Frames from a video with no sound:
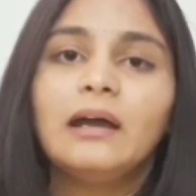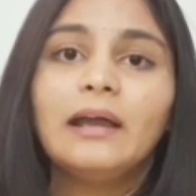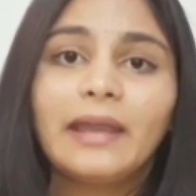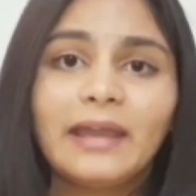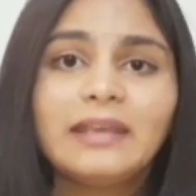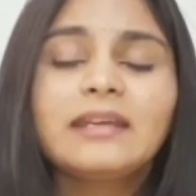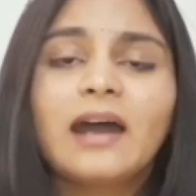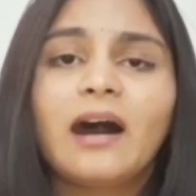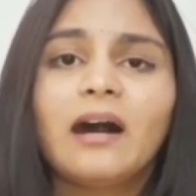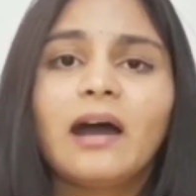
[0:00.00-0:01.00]

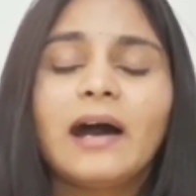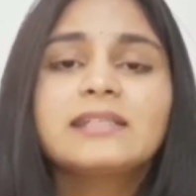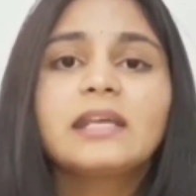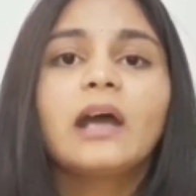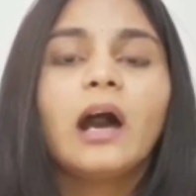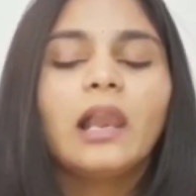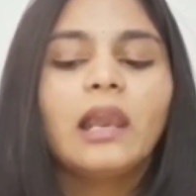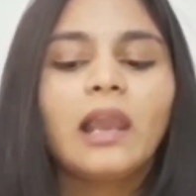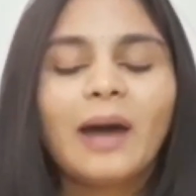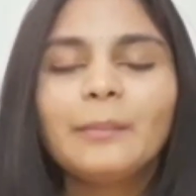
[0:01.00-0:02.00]
India has an
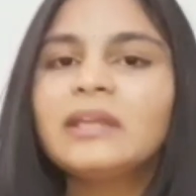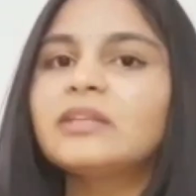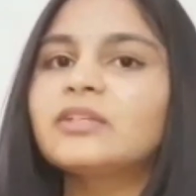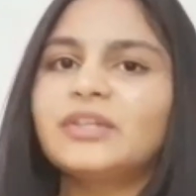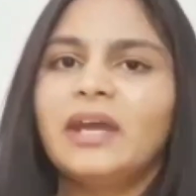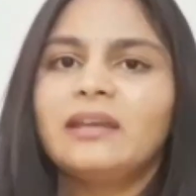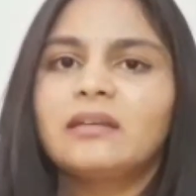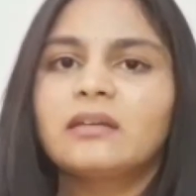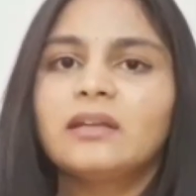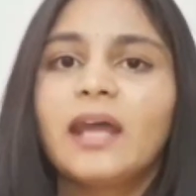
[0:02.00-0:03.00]
alarming trend
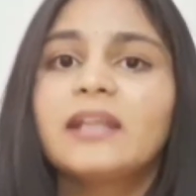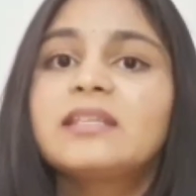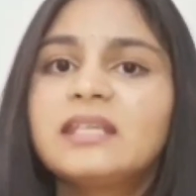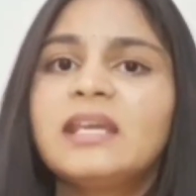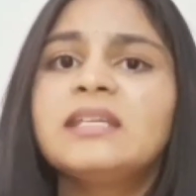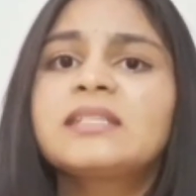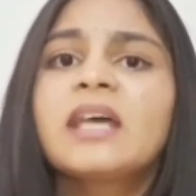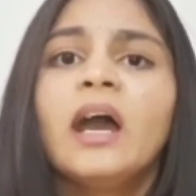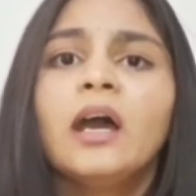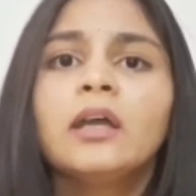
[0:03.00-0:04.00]
that sees
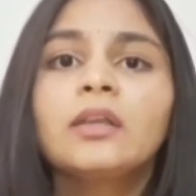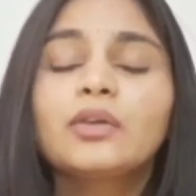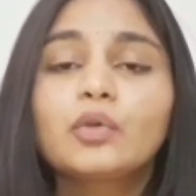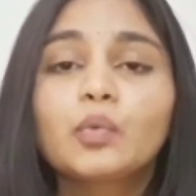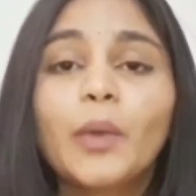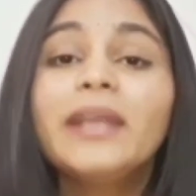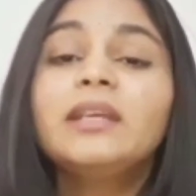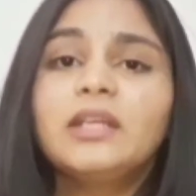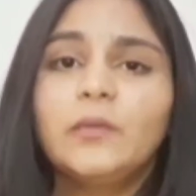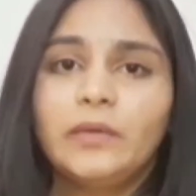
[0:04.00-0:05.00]

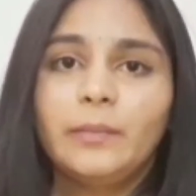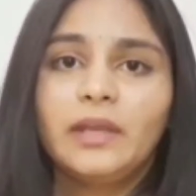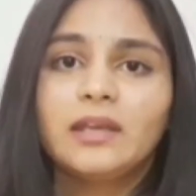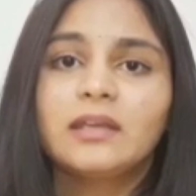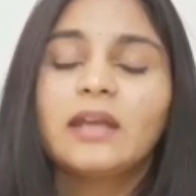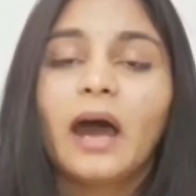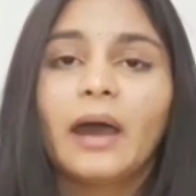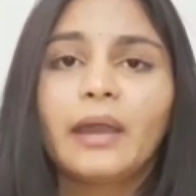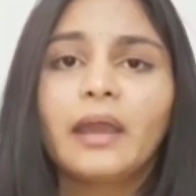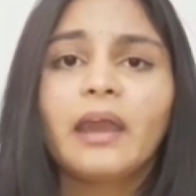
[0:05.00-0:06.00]
twenty women
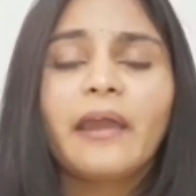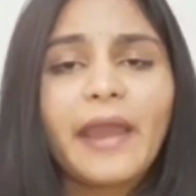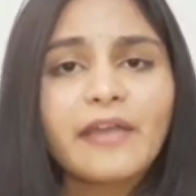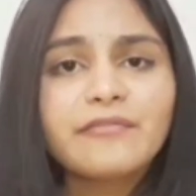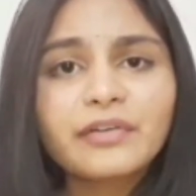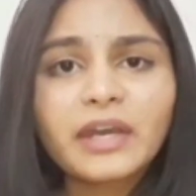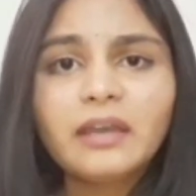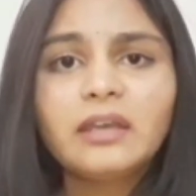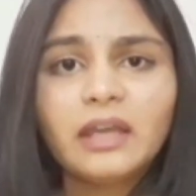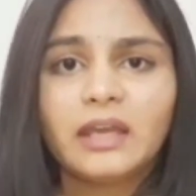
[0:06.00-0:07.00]
die
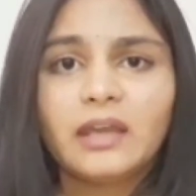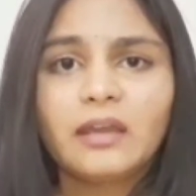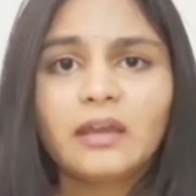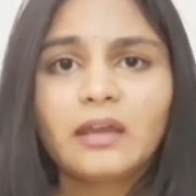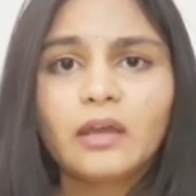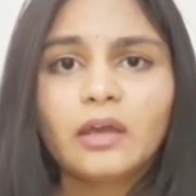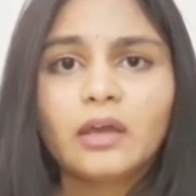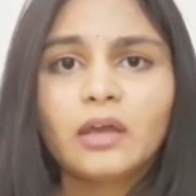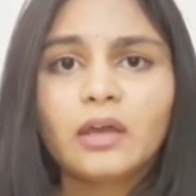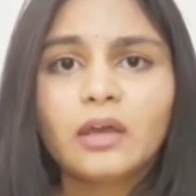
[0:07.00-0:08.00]
every day
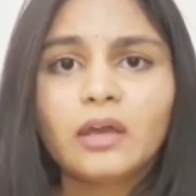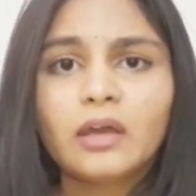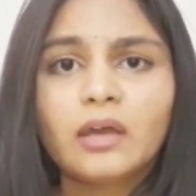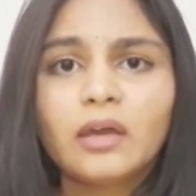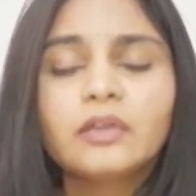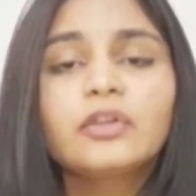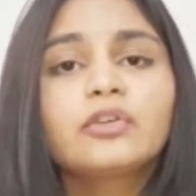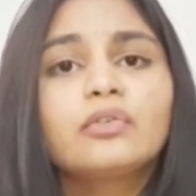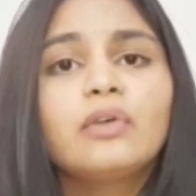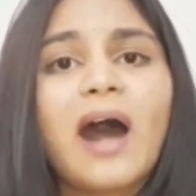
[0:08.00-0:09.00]
due
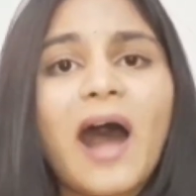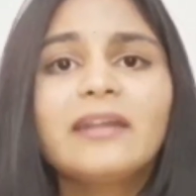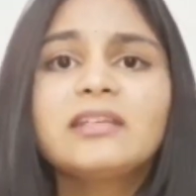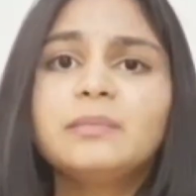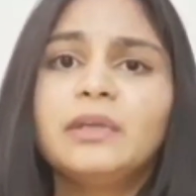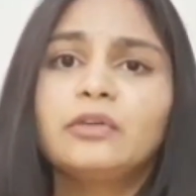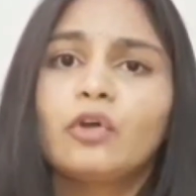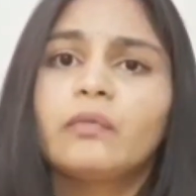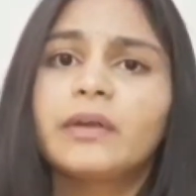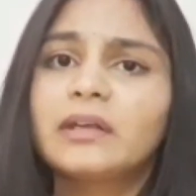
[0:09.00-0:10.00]
to harassment
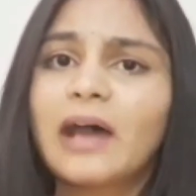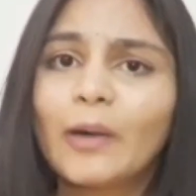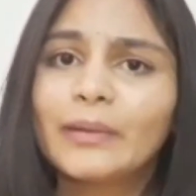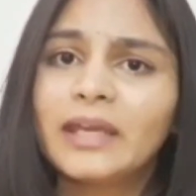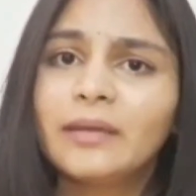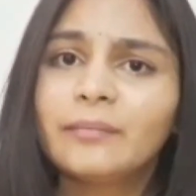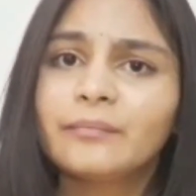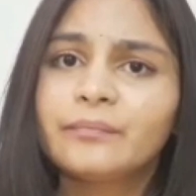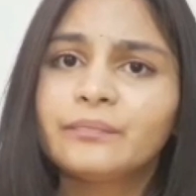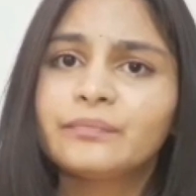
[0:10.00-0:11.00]
over dowry,
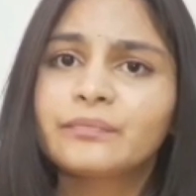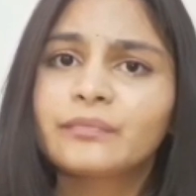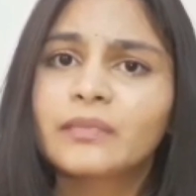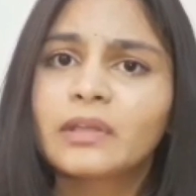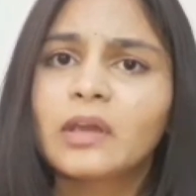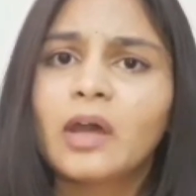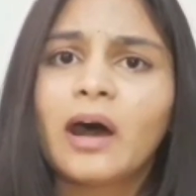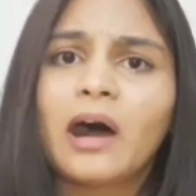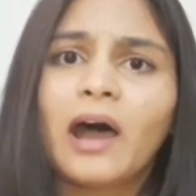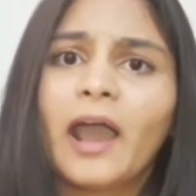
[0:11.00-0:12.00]

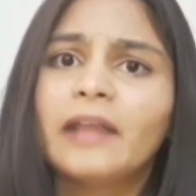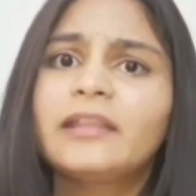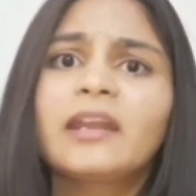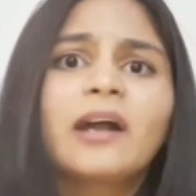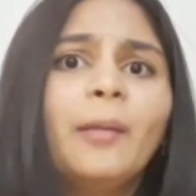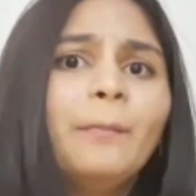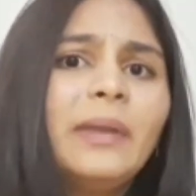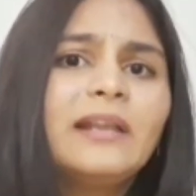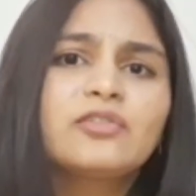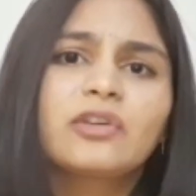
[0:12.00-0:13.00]
either
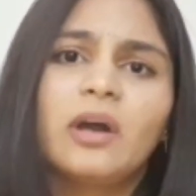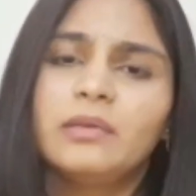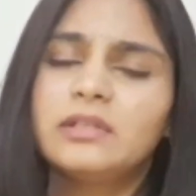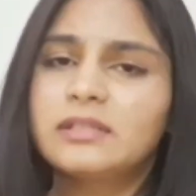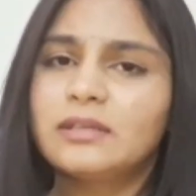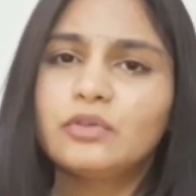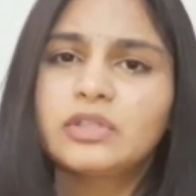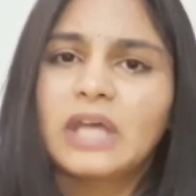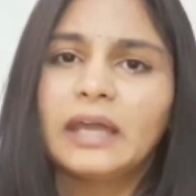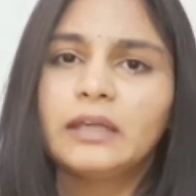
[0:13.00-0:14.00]
compelled to commit
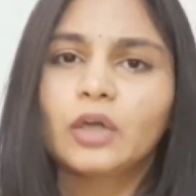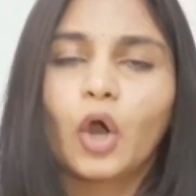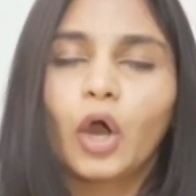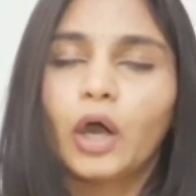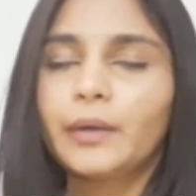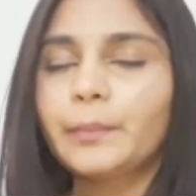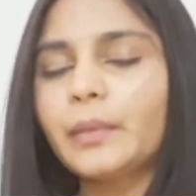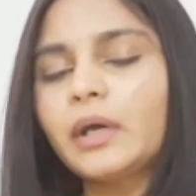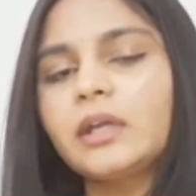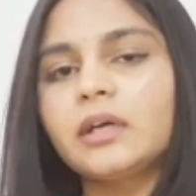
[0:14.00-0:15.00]
suicide or
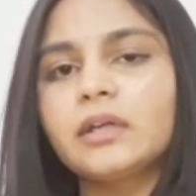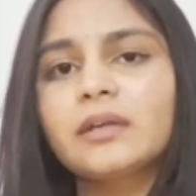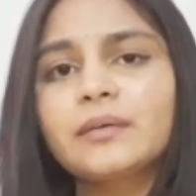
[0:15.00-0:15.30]
murdered.